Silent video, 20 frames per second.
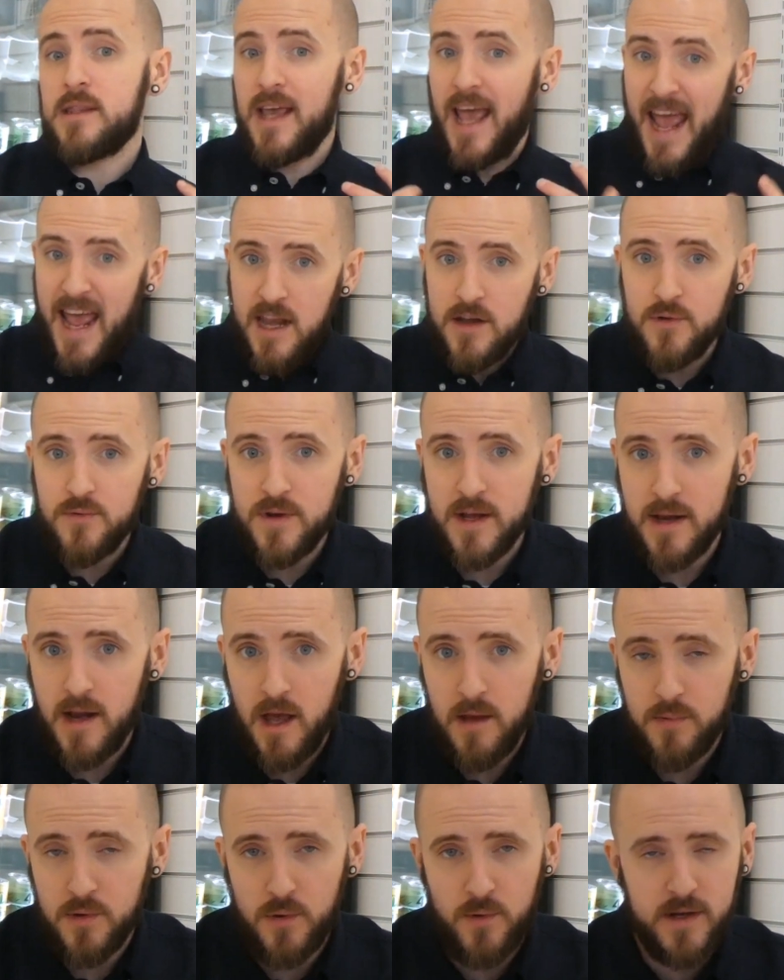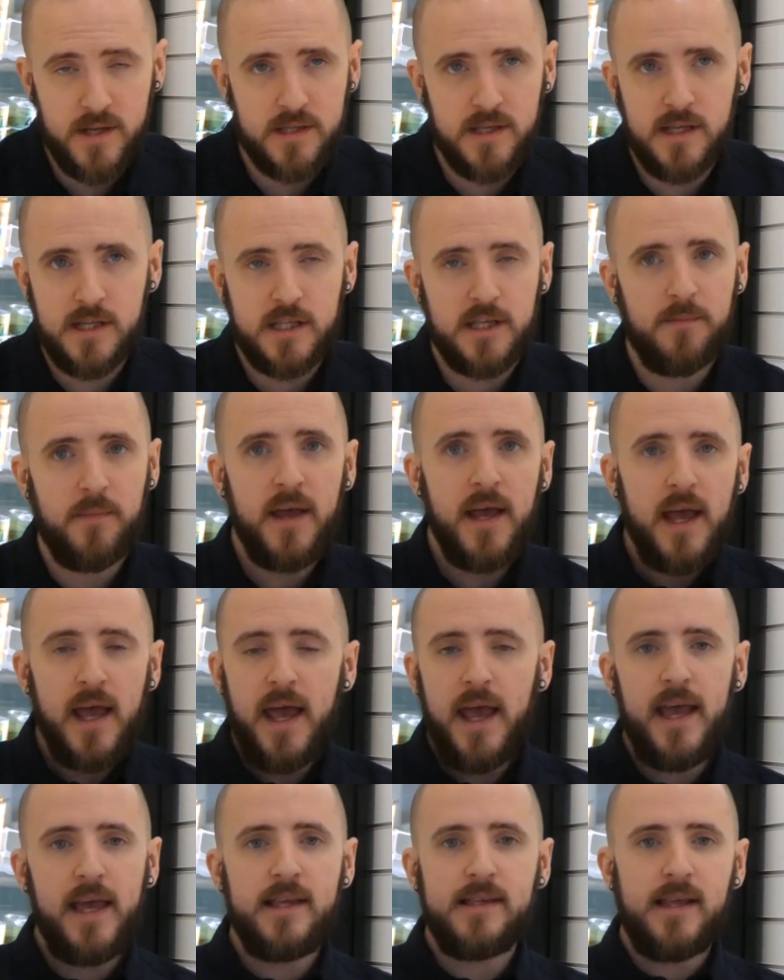The endocannabinoid system
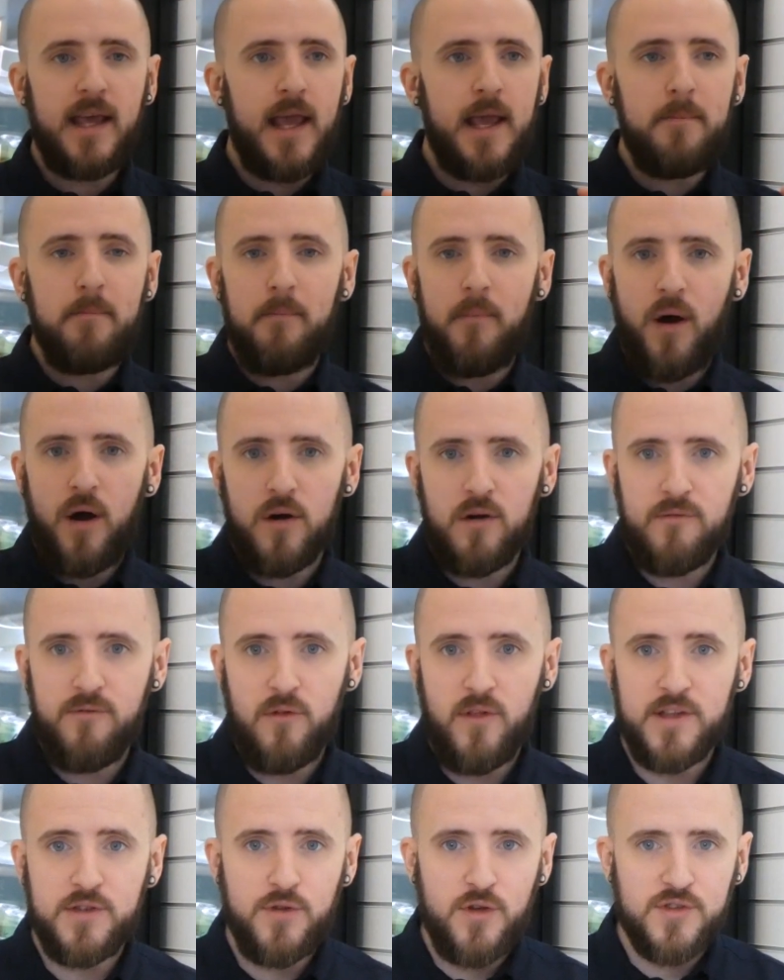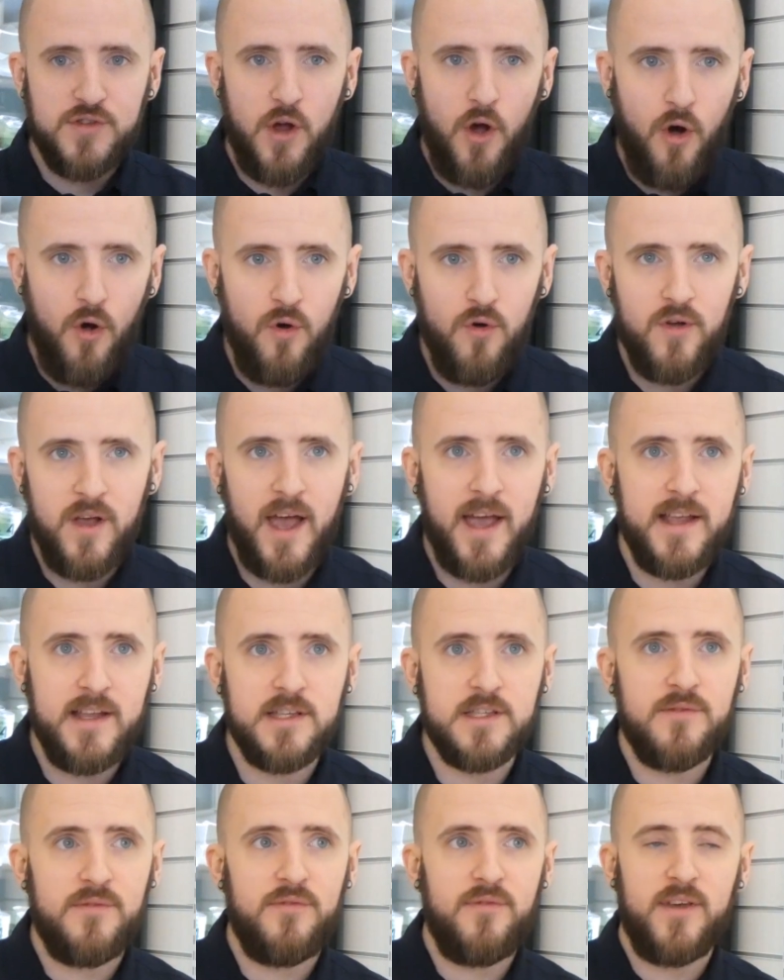is a marvel. It does all
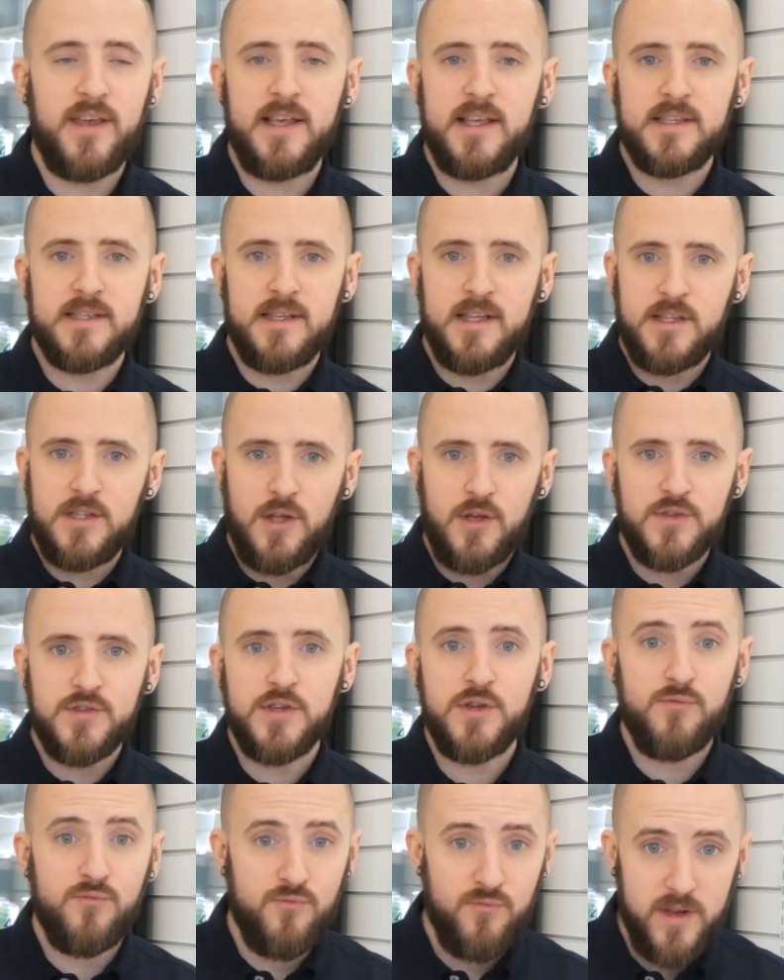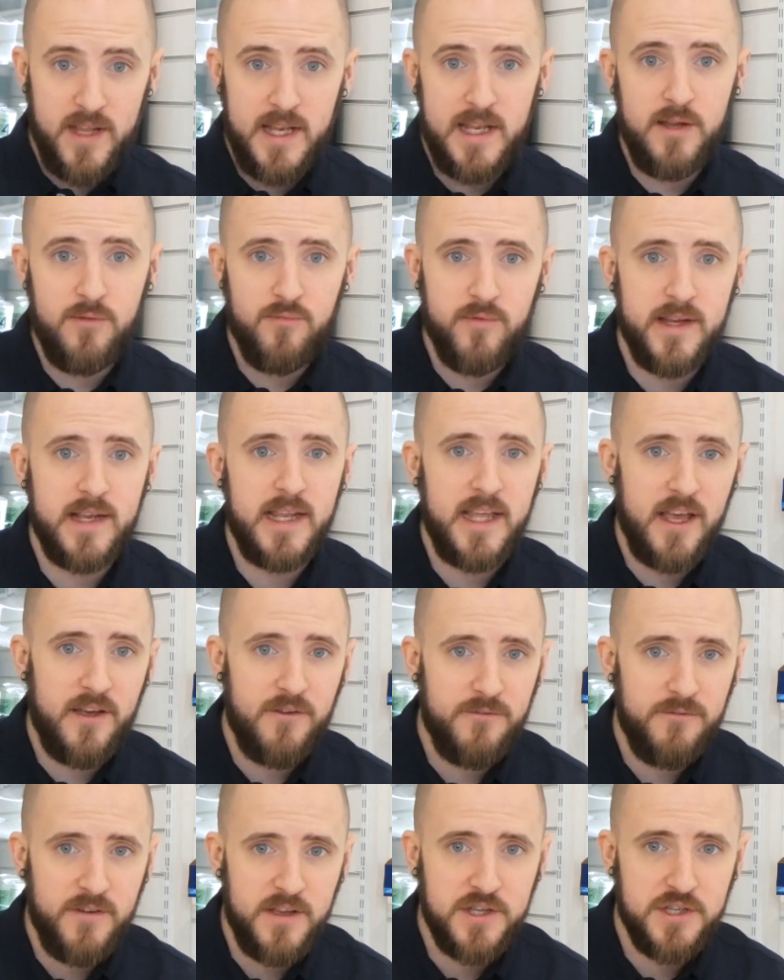kinds of things, and it does it really, really
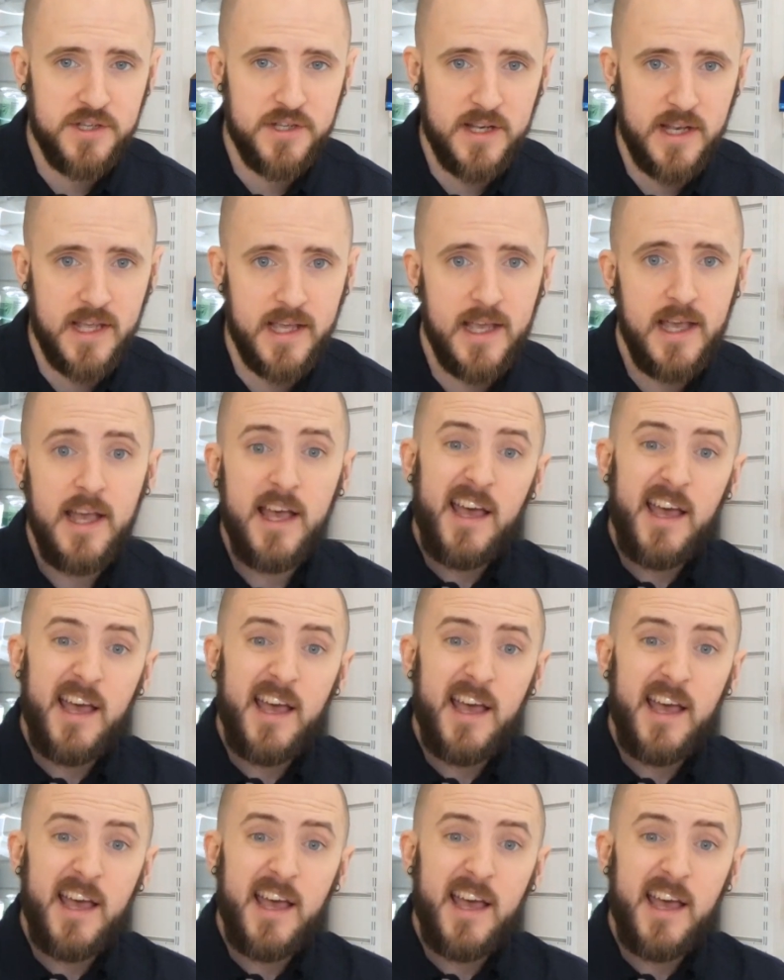efficiently.